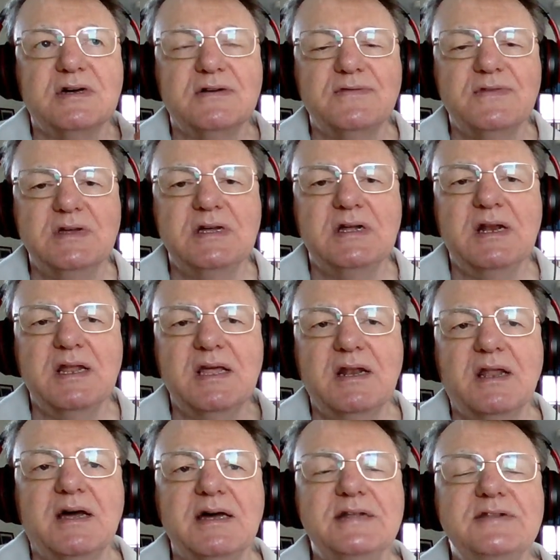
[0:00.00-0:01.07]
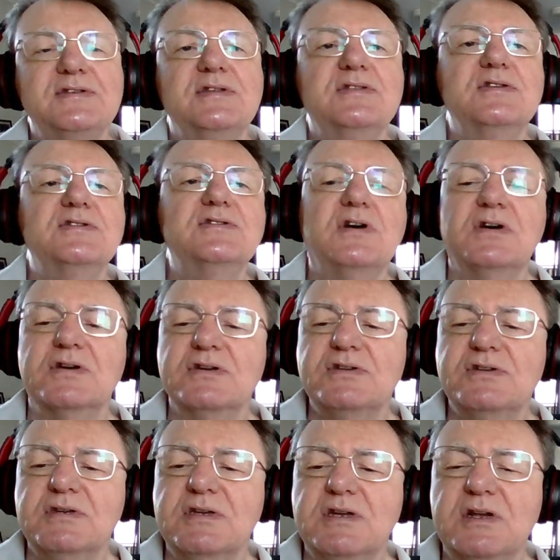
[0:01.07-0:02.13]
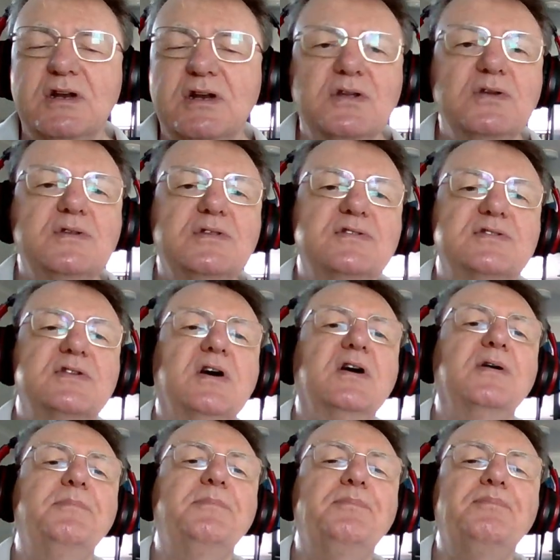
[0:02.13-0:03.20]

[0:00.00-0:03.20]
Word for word: of earlier lines in the song to conclude the song.